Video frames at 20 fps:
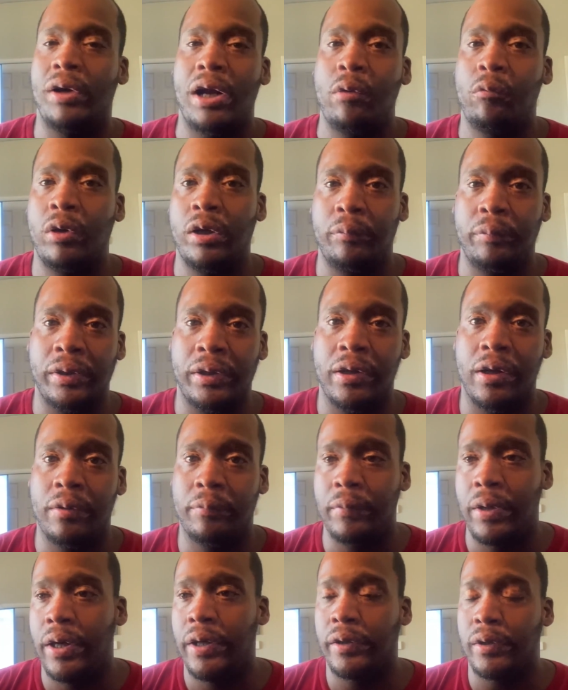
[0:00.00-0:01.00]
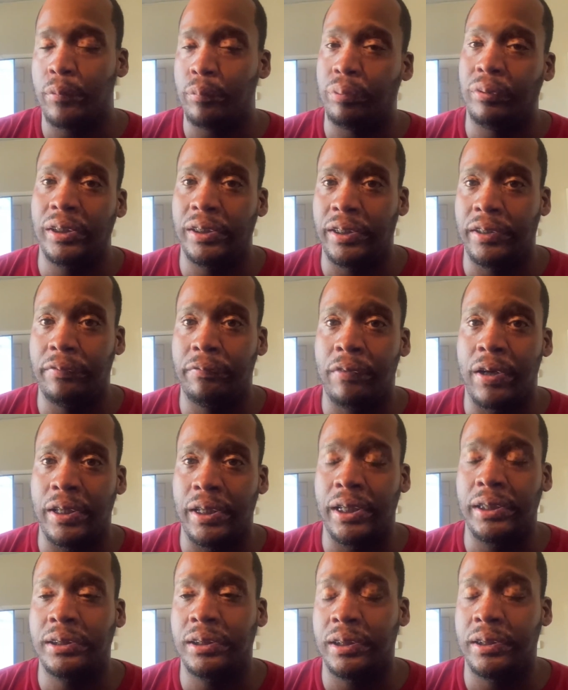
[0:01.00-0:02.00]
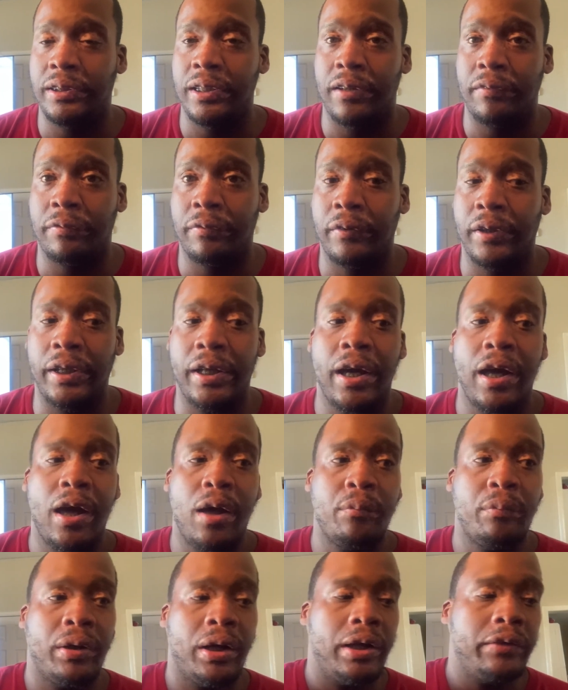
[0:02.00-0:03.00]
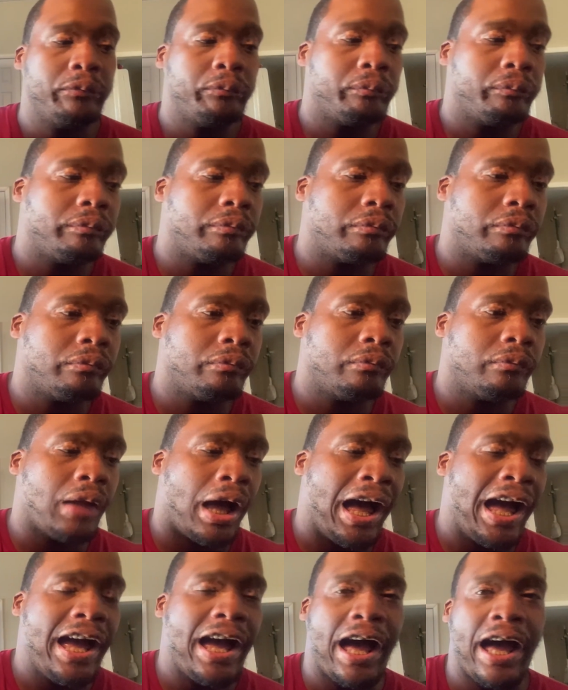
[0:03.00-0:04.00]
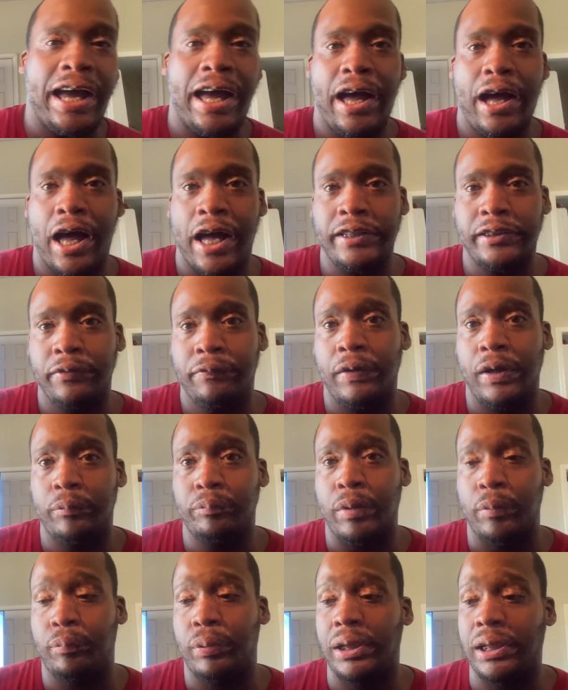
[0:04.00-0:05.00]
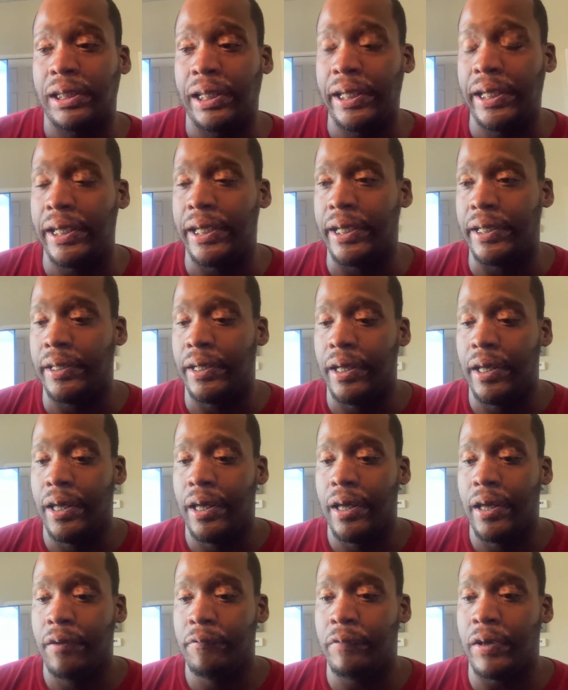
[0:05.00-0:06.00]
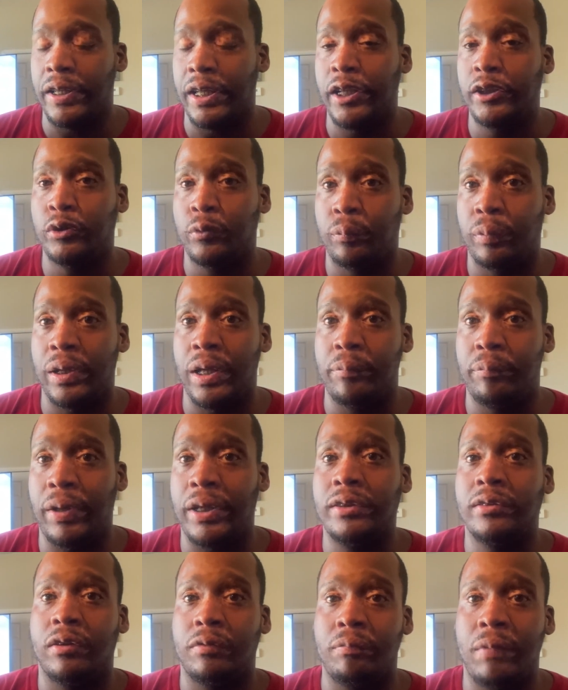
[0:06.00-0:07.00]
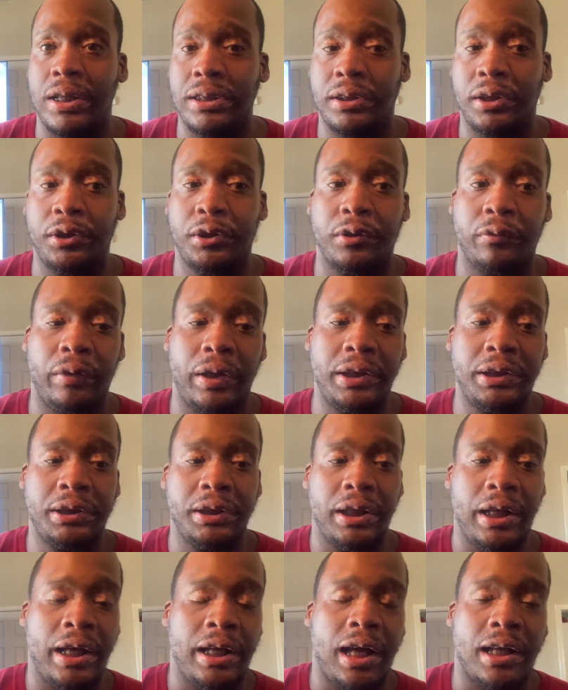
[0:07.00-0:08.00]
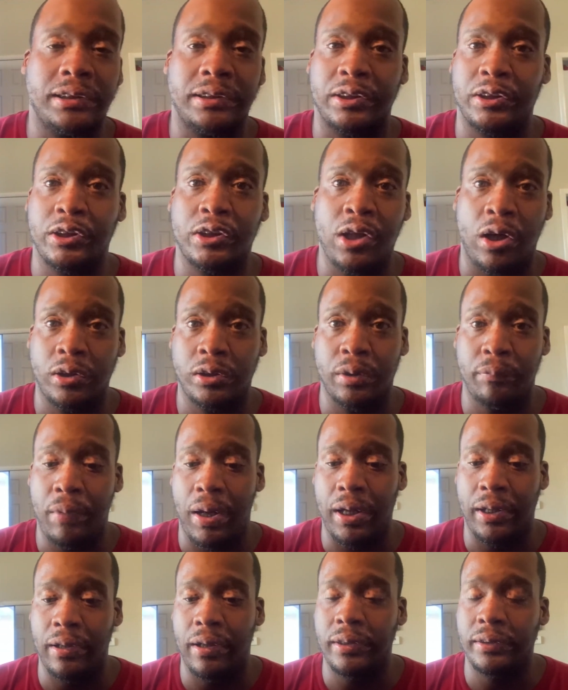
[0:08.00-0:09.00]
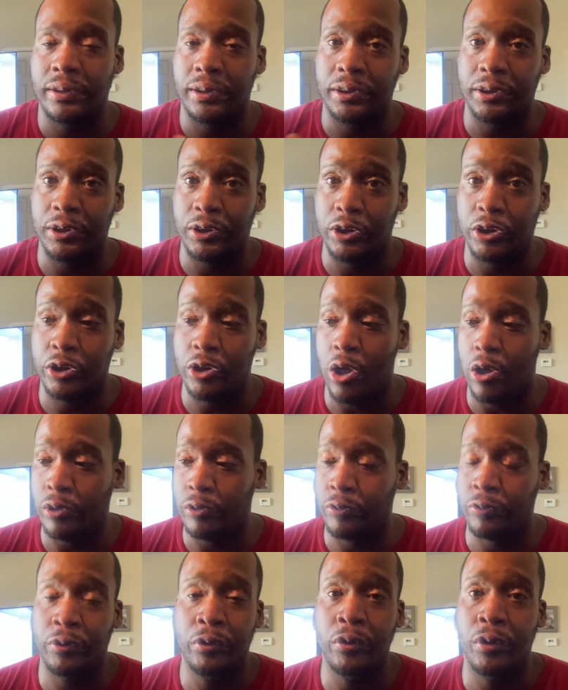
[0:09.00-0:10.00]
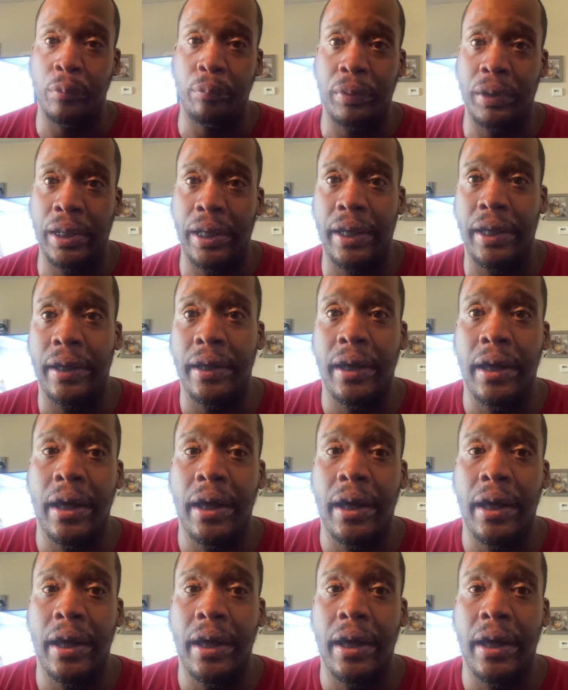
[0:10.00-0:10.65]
I want to become completely financially debt free. But I developed a financial plan based off my situation, and I just stuck to my guns and just stuck to the plan.